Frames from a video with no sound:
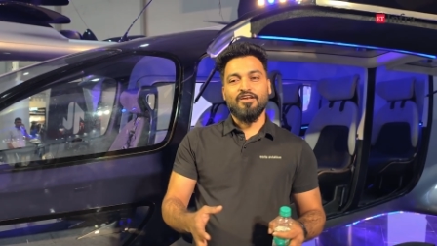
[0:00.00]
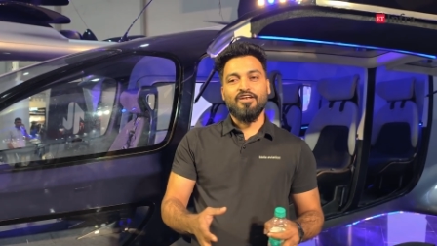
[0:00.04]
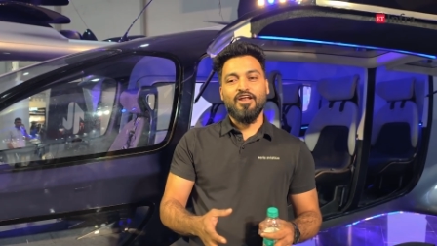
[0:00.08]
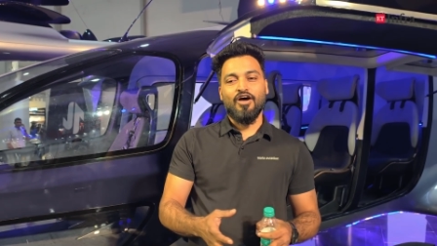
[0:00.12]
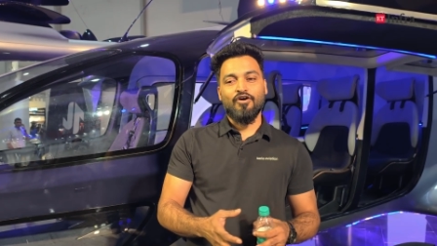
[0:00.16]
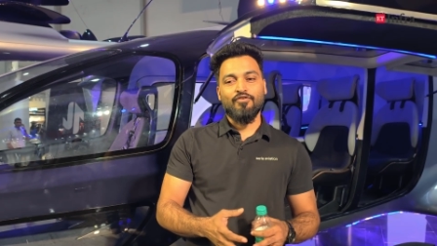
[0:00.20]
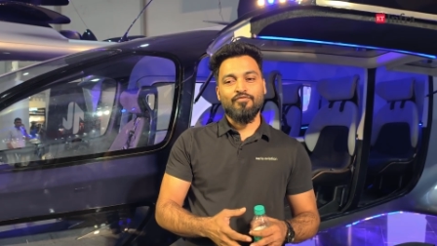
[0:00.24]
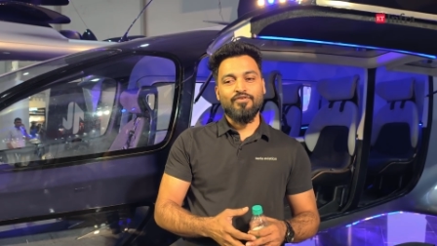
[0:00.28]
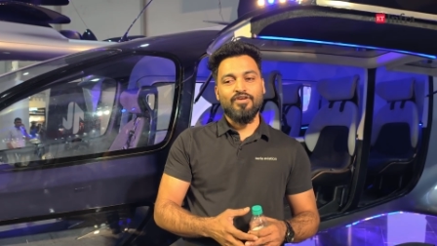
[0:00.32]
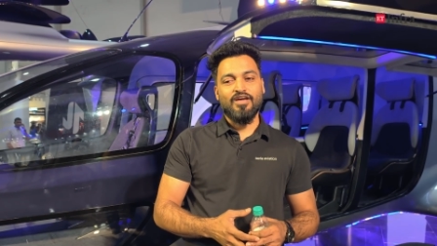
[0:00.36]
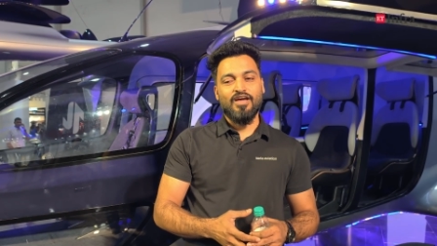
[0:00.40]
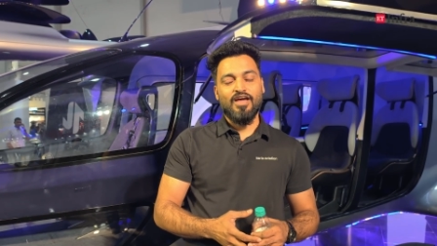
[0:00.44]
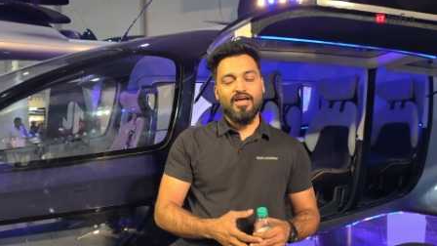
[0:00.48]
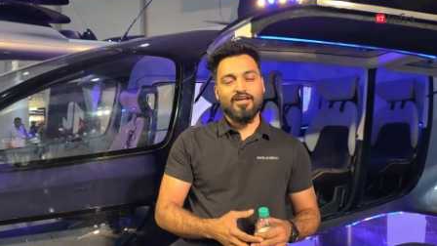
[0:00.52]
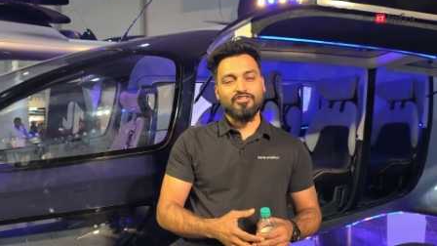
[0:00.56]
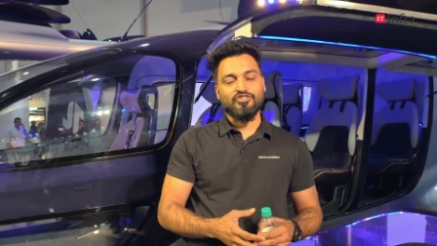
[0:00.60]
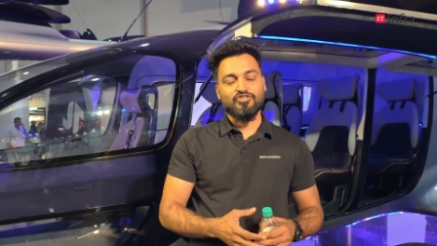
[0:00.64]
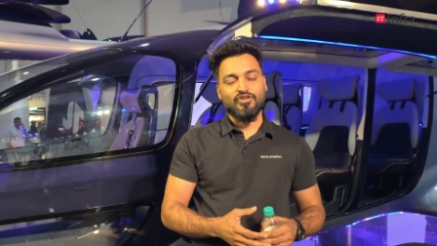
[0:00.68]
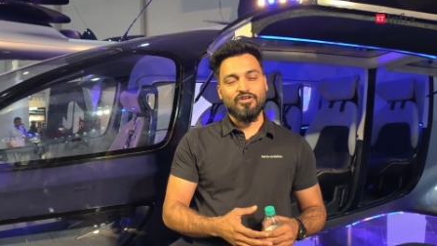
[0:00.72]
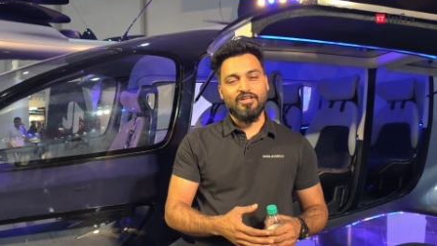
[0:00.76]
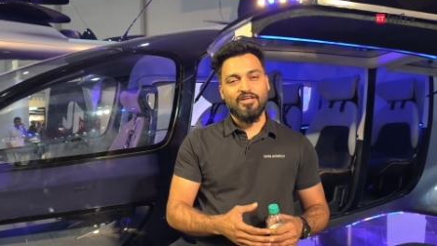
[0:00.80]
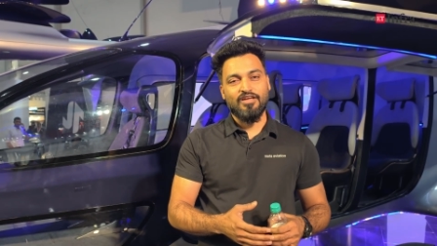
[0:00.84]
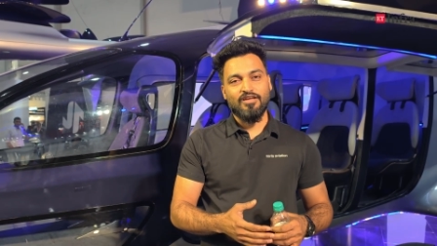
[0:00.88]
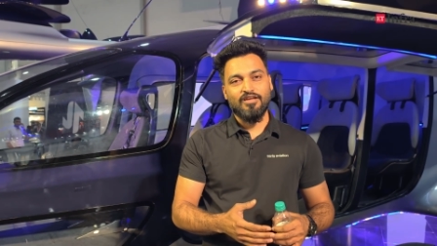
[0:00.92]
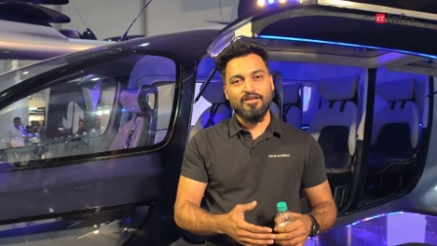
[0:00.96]
Now we are
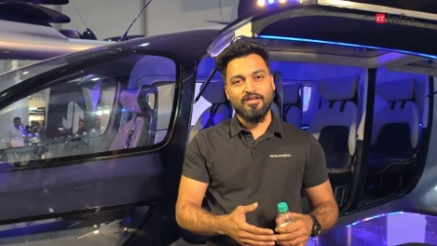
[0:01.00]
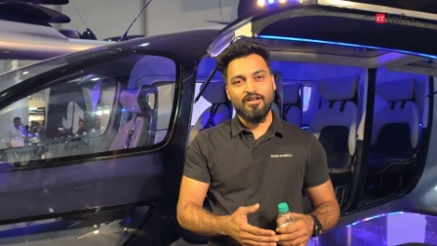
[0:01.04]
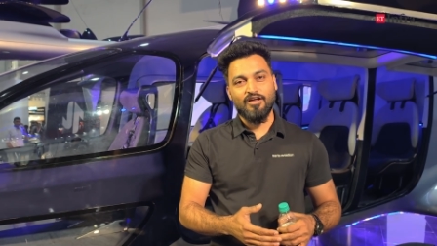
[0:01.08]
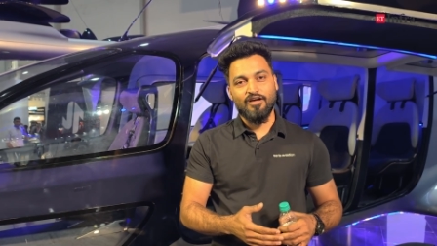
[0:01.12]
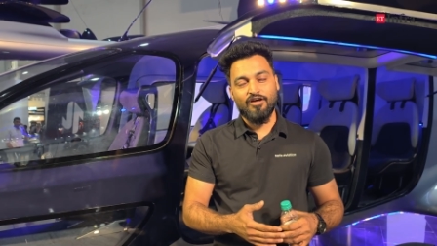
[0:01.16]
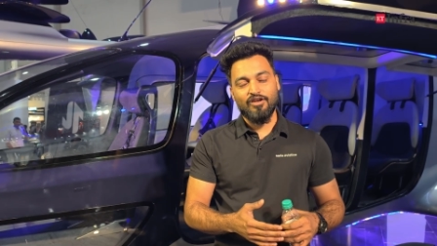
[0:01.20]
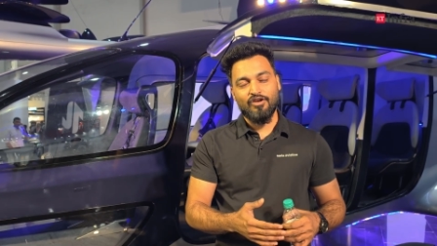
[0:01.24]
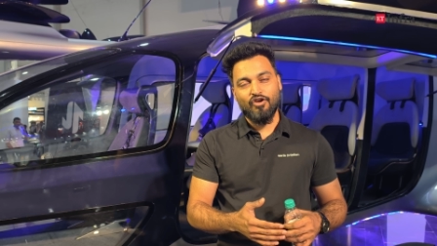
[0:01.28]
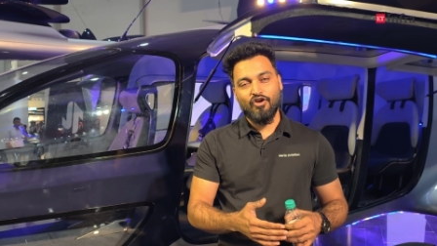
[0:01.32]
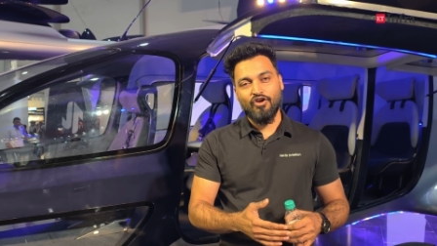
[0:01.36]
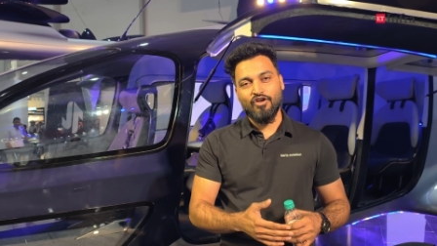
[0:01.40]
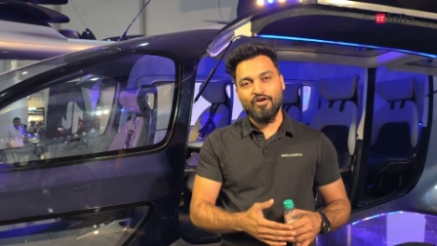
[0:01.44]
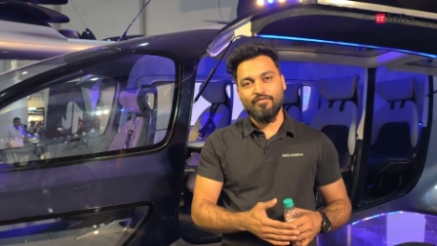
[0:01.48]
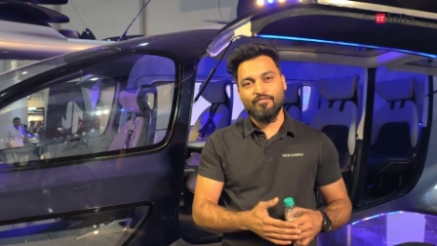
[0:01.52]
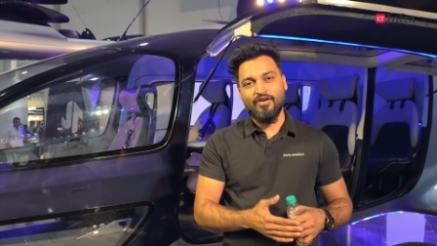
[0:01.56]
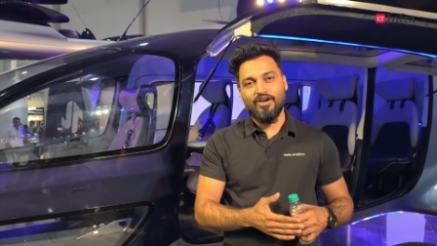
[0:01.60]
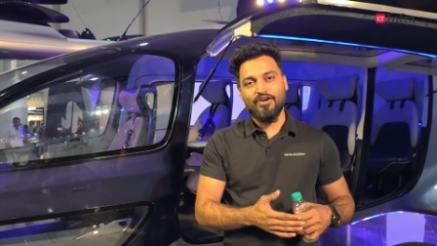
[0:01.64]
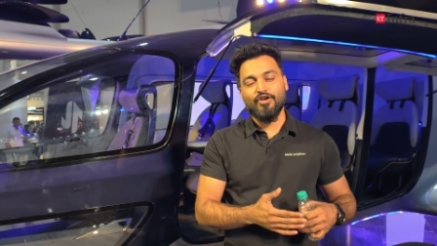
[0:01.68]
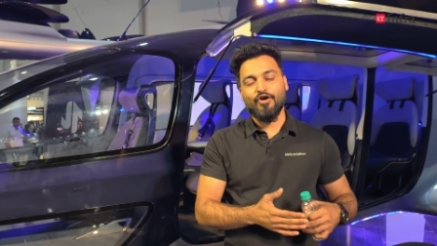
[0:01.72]
actually a lot of